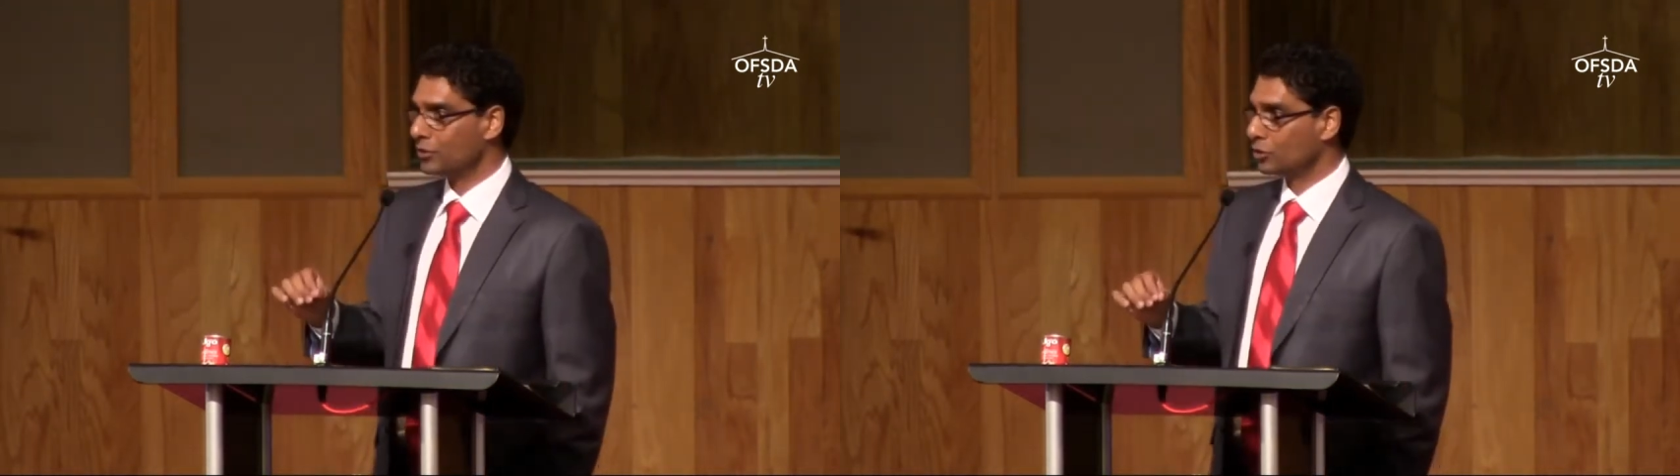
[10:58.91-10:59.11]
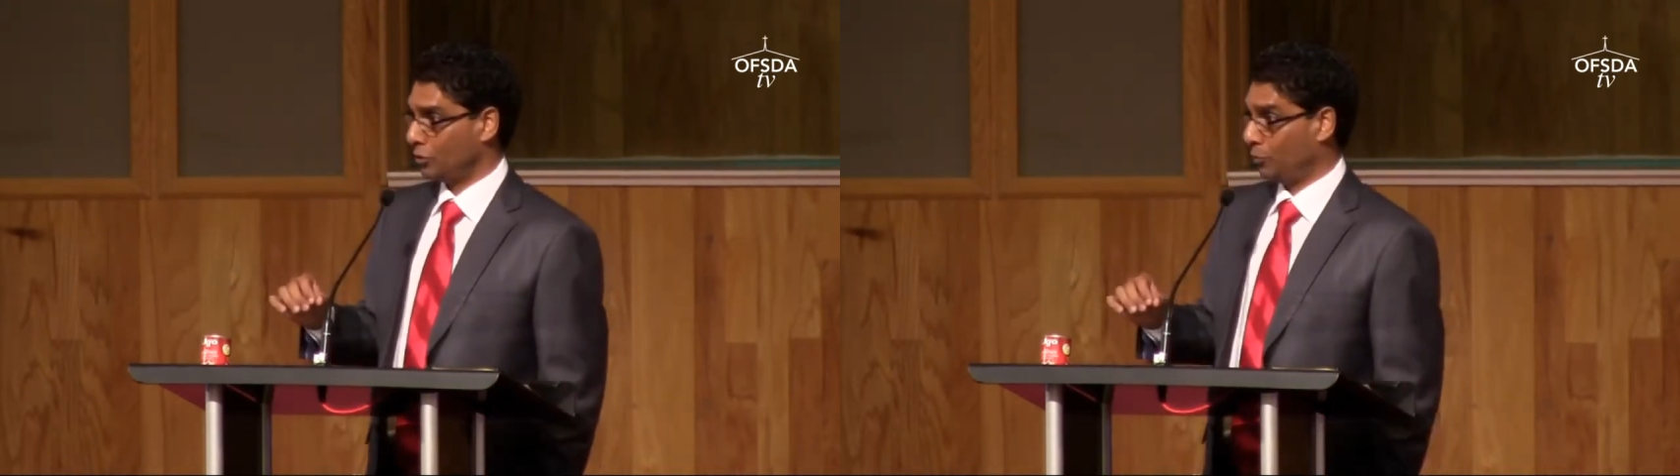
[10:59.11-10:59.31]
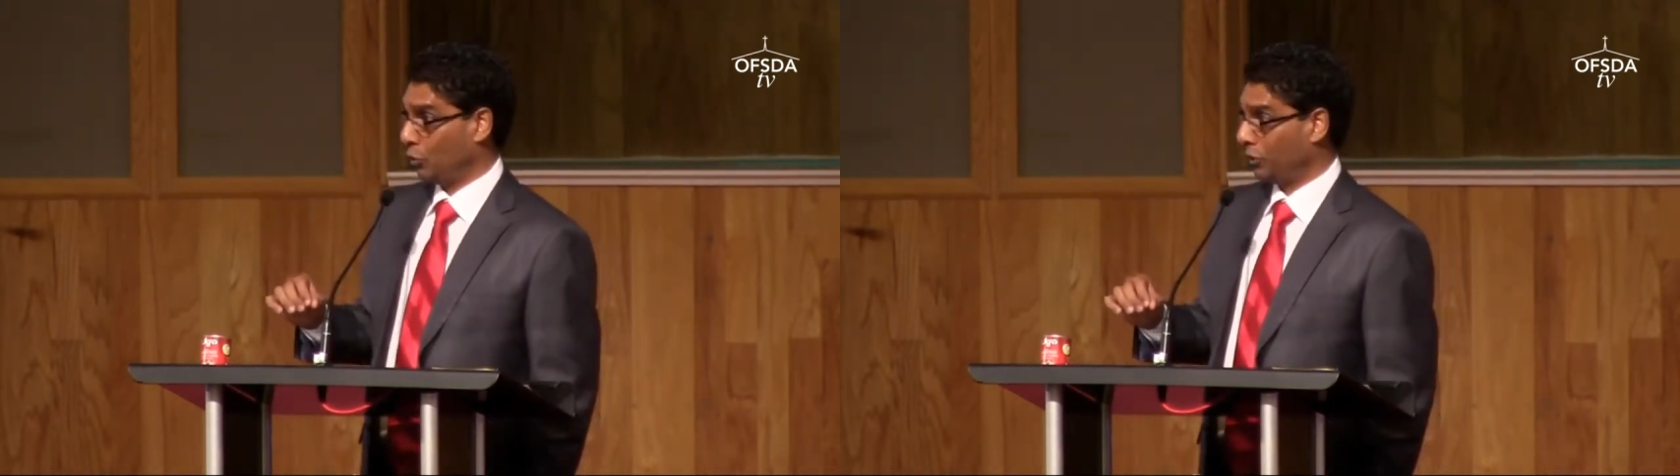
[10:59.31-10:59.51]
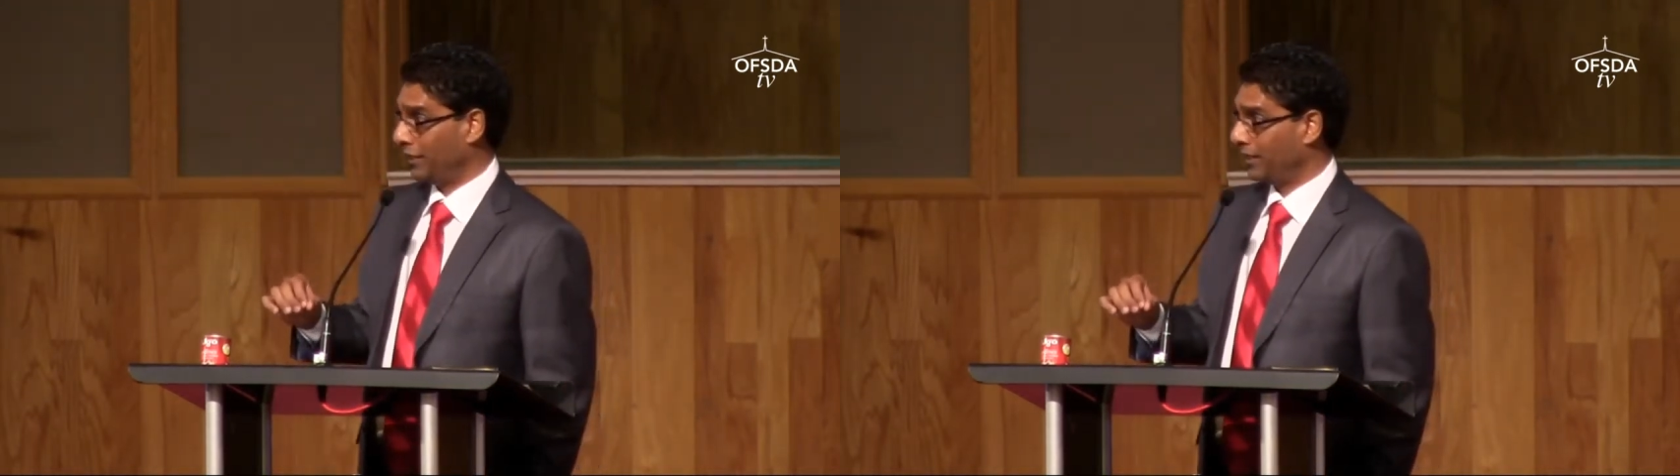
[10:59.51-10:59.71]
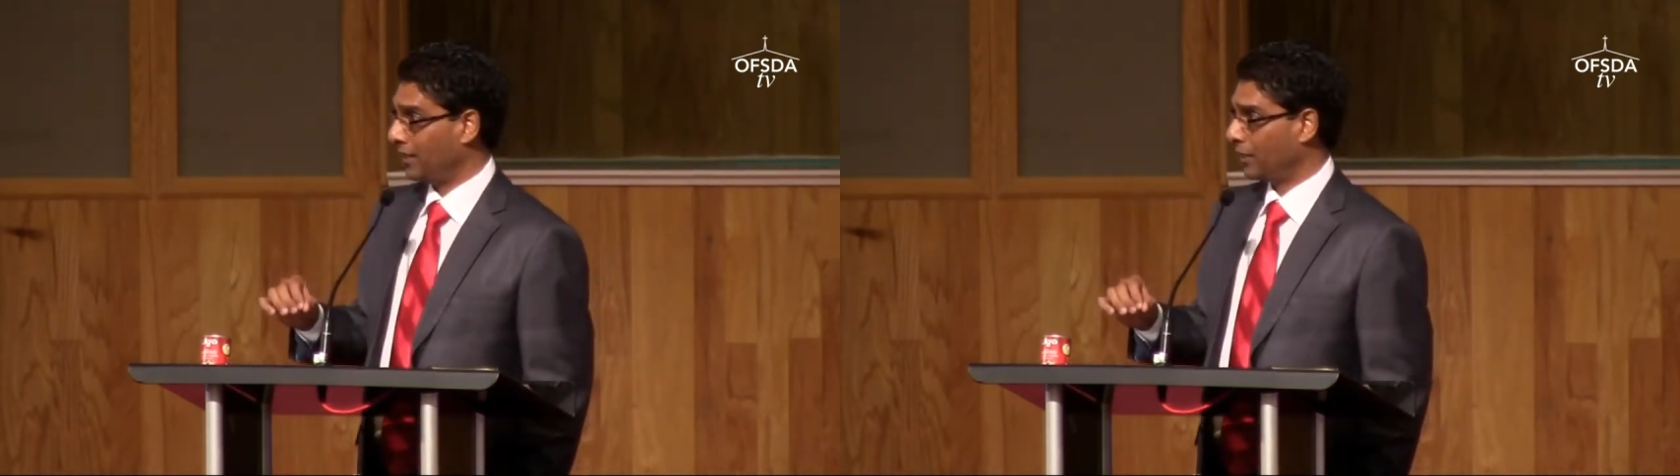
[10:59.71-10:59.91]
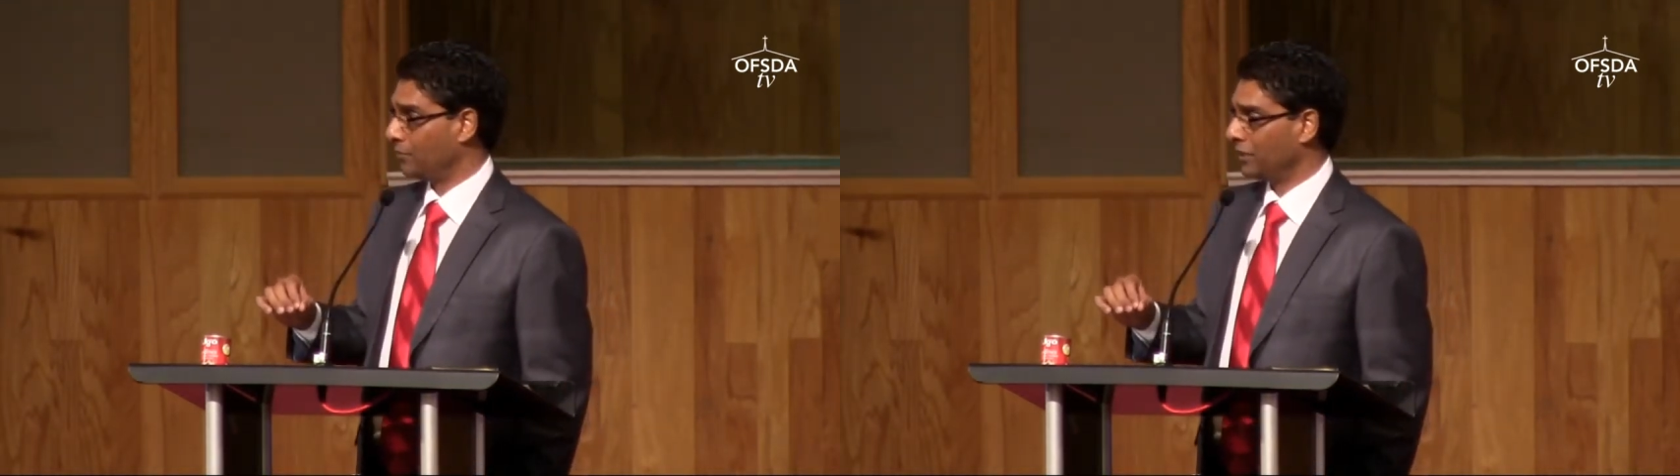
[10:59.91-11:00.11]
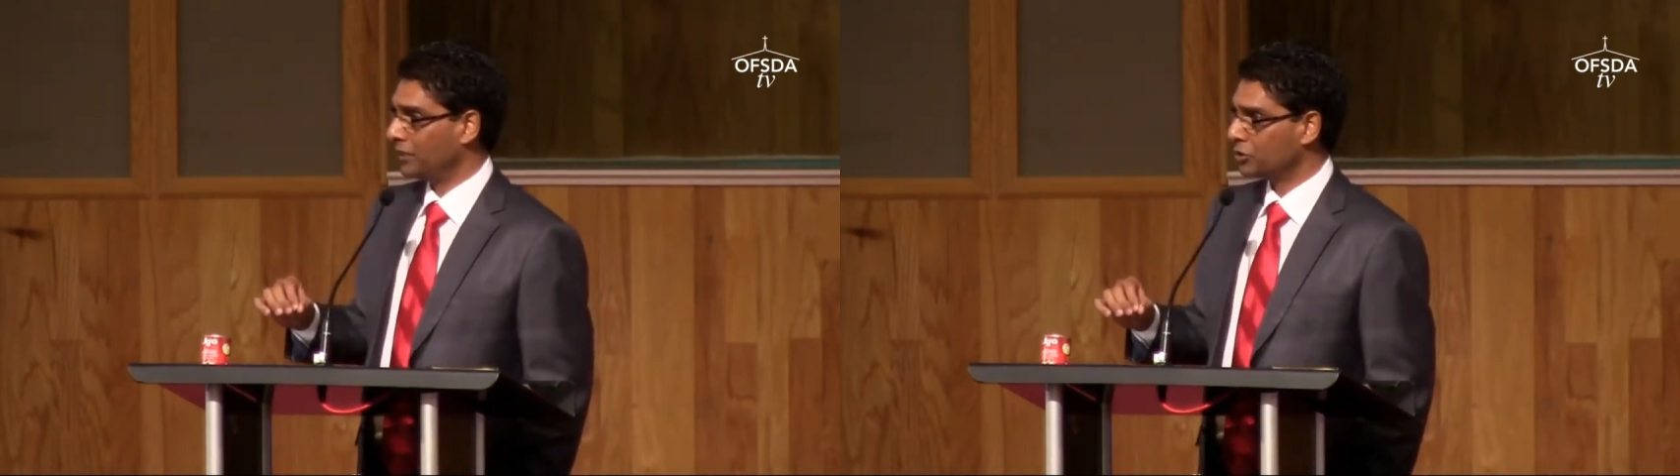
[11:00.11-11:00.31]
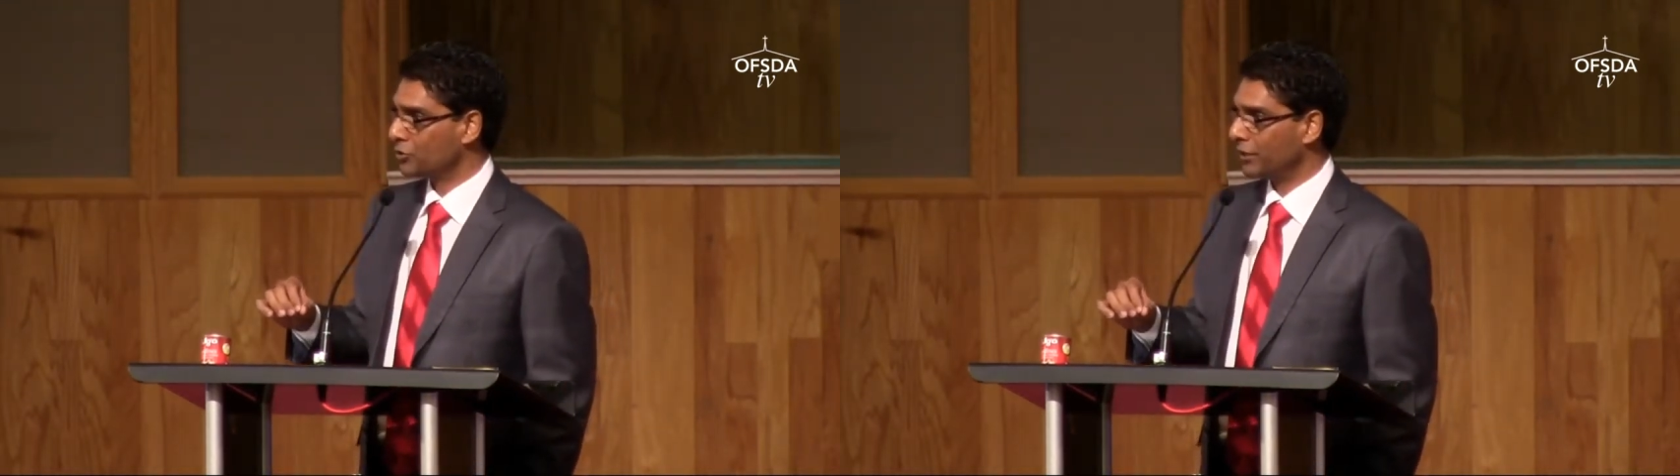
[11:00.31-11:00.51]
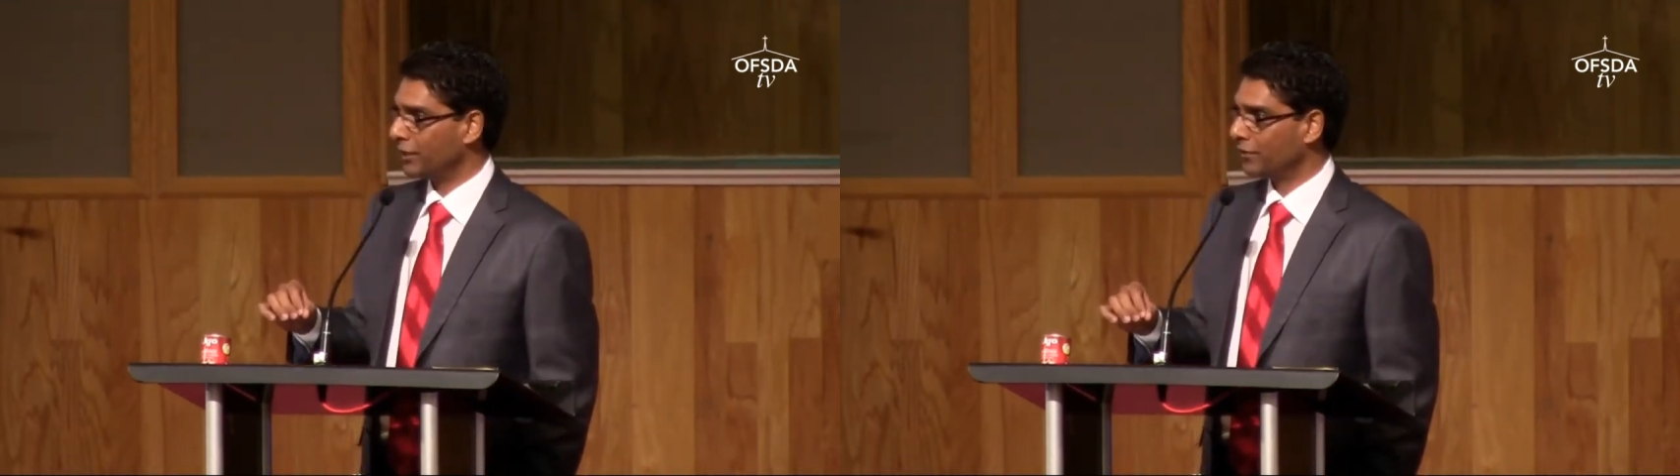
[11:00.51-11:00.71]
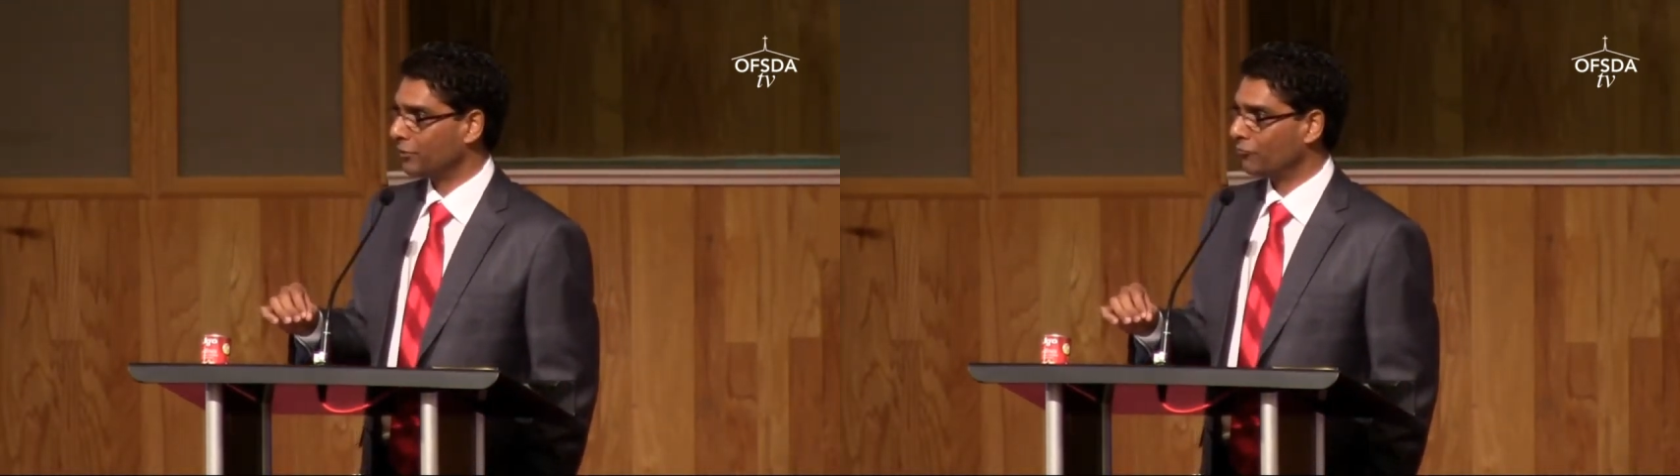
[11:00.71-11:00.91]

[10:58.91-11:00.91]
supporting our ministry in the